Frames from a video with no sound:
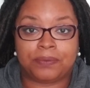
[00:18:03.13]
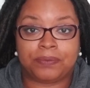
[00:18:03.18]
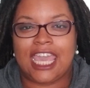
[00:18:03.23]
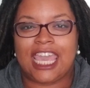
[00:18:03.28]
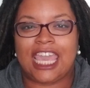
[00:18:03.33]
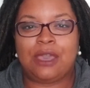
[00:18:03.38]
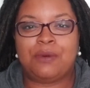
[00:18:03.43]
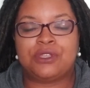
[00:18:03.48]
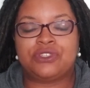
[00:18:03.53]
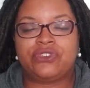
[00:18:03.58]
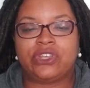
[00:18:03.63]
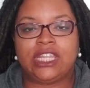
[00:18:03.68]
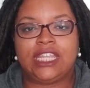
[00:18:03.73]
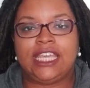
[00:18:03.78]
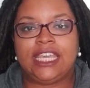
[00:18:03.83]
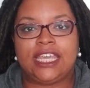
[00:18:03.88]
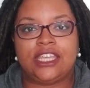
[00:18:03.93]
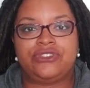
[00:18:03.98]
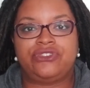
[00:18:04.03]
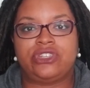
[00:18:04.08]
It was
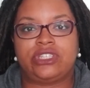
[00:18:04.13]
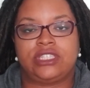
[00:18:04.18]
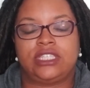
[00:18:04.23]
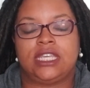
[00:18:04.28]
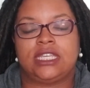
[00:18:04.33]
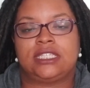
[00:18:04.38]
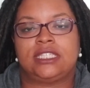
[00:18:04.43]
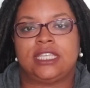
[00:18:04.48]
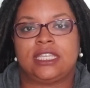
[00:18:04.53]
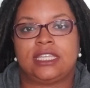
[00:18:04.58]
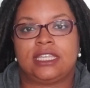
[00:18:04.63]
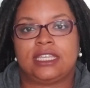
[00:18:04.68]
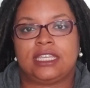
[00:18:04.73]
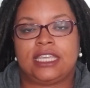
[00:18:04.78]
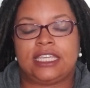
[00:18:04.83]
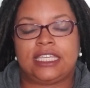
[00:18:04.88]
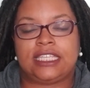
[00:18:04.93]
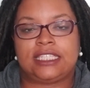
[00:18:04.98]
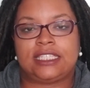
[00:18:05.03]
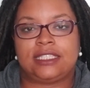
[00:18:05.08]
really interesting
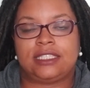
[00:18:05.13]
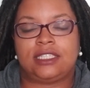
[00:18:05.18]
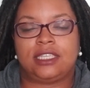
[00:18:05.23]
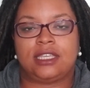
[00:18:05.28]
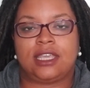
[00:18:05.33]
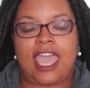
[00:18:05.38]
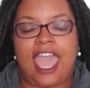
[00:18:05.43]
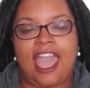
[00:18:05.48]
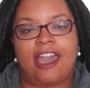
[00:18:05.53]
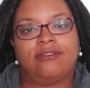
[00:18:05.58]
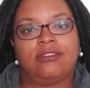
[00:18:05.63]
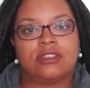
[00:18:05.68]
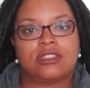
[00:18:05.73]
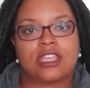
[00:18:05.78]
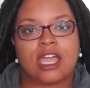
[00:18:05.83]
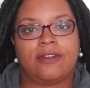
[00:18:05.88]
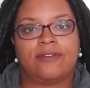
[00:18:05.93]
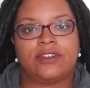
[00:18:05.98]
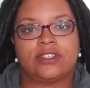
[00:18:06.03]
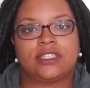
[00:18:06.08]
to have those
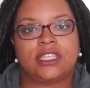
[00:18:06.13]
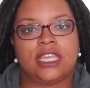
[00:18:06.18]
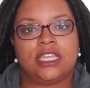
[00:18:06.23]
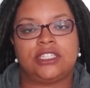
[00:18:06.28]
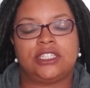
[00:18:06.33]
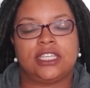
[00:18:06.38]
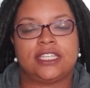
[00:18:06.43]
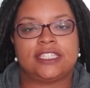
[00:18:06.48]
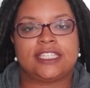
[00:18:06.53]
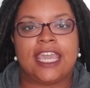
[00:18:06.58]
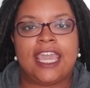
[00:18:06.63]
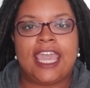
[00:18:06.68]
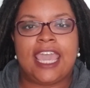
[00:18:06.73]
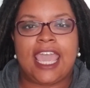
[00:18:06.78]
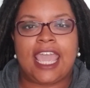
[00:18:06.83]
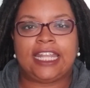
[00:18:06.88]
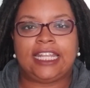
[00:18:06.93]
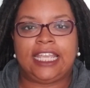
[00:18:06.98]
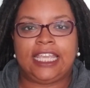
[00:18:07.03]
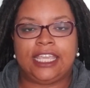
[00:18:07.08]
conversations
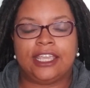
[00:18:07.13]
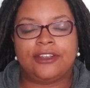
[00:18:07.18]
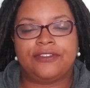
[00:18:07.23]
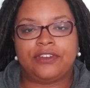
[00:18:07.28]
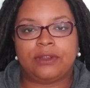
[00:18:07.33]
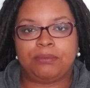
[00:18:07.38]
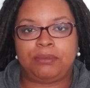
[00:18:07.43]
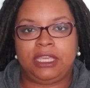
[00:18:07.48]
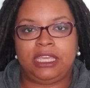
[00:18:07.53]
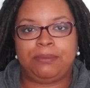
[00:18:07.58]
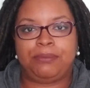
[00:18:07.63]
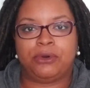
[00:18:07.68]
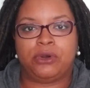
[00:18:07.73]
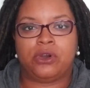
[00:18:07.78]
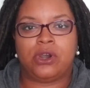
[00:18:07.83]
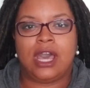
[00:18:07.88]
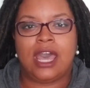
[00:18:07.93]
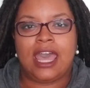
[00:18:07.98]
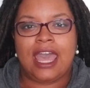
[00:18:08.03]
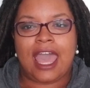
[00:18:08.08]
and hear from
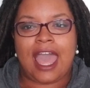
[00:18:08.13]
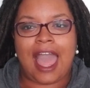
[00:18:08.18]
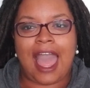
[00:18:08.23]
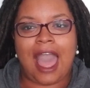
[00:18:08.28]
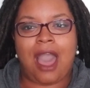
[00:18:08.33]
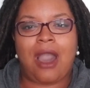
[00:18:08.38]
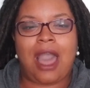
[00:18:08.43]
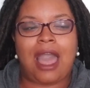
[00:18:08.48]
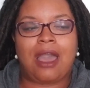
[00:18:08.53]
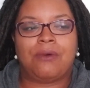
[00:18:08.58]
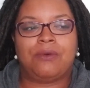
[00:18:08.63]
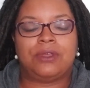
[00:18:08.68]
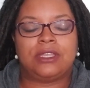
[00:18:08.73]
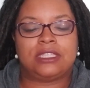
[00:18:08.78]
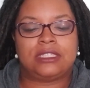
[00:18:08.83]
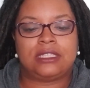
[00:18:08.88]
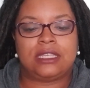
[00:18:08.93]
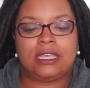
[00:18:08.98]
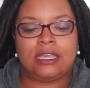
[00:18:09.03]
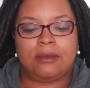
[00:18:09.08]
people how I
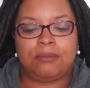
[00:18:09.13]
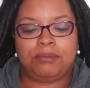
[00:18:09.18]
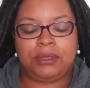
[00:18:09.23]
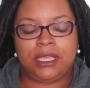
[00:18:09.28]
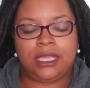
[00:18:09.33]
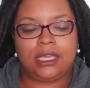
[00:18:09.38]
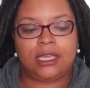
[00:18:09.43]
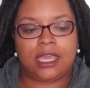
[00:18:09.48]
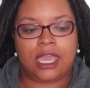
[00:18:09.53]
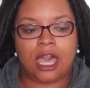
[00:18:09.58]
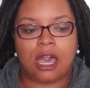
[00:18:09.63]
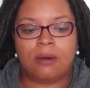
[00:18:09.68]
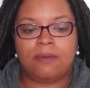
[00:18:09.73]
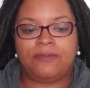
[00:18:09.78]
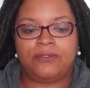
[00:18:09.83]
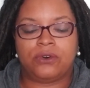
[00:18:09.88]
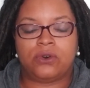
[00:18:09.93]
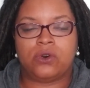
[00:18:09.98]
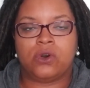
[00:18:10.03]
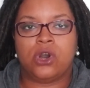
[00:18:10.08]
was being
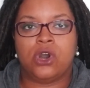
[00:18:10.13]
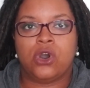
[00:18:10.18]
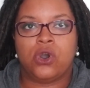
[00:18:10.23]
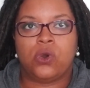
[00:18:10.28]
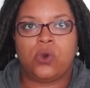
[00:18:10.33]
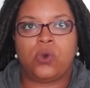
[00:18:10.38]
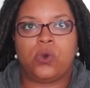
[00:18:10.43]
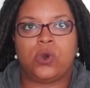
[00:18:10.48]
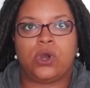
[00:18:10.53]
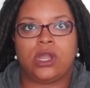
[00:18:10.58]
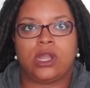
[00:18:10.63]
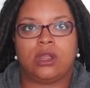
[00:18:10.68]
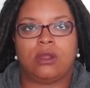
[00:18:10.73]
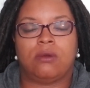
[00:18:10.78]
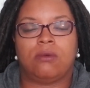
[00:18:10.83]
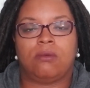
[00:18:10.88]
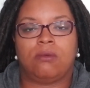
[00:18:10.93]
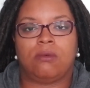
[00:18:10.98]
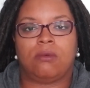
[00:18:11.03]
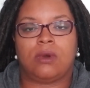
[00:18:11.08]
helpful,
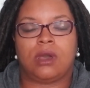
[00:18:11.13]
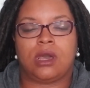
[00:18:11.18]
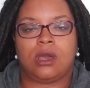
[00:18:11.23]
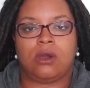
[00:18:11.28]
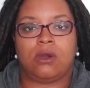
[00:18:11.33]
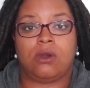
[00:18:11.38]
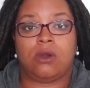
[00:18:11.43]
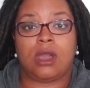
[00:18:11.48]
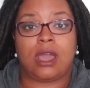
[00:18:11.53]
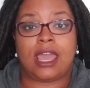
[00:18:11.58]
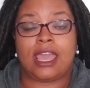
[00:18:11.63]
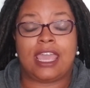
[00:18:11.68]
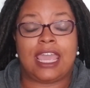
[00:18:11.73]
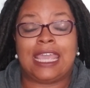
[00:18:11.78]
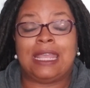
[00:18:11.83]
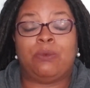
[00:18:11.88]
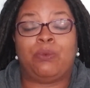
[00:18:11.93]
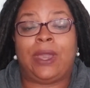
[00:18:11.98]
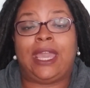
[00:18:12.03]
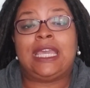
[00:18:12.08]
or
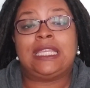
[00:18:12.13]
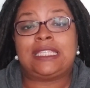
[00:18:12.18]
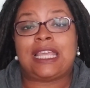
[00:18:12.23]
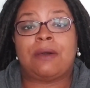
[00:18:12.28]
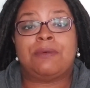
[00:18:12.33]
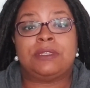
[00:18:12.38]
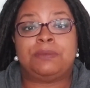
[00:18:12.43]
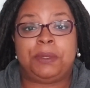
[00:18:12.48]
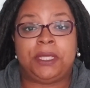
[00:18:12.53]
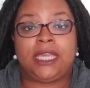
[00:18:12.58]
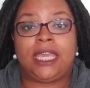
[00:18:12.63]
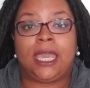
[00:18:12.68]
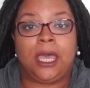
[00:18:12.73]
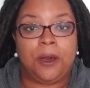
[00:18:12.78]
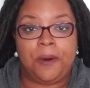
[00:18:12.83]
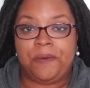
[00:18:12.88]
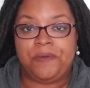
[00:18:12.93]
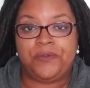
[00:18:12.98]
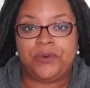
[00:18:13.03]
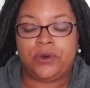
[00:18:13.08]
ways I was being
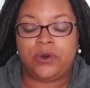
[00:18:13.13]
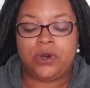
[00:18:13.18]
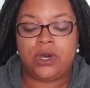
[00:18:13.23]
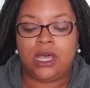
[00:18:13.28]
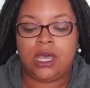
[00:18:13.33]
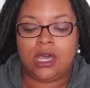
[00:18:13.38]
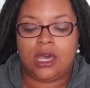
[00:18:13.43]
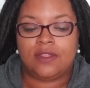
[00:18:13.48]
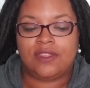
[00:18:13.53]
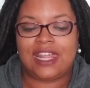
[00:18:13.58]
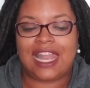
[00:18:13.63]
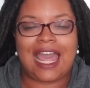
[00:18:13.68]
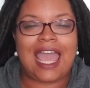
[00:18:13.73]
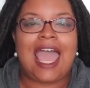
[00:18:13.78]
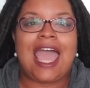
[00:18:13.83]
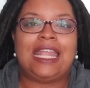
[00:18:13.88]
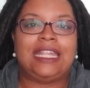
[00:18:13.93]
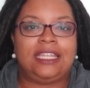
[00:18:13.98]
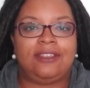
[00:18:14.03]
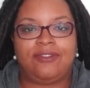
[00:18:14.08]
helpful that I
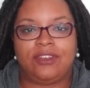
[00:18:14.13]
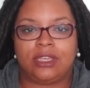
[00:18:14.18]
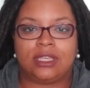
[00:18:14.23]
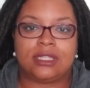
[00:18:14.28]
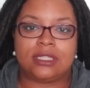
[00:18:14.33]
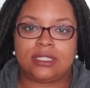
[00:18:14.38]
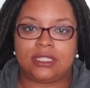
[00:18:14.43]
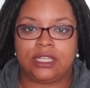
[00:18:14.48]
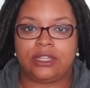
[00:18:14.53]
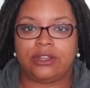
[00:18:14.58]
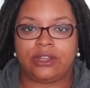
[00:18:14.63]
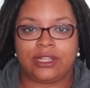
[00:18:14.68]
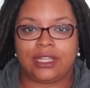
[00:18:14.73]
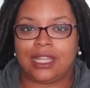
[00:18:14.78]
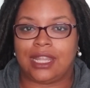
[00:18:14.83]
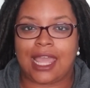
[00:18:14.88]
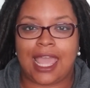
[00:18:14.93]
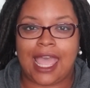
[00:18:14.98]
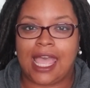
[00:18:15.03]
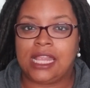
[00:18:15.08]
hadn't even considered,
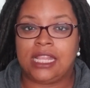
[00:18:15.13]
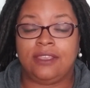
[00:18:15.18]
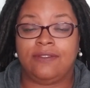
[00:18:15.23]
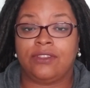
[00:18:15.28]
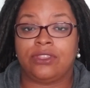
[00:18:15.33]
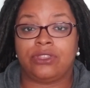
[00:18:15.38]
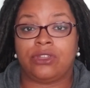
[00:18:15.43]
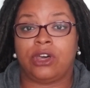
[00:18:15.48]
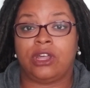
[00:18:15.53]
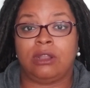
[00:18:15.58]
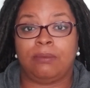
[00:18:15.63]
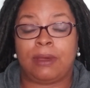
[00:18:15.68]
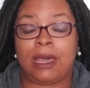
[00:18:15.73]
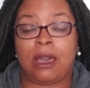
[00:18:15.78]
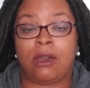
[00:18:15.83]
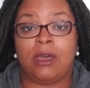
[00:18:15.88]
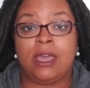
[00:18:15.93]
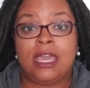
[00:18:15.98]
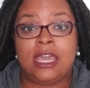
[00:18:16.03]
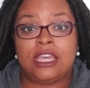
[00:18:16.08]
that I hadn't even thought
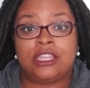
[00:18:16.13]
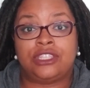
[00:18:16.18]
about.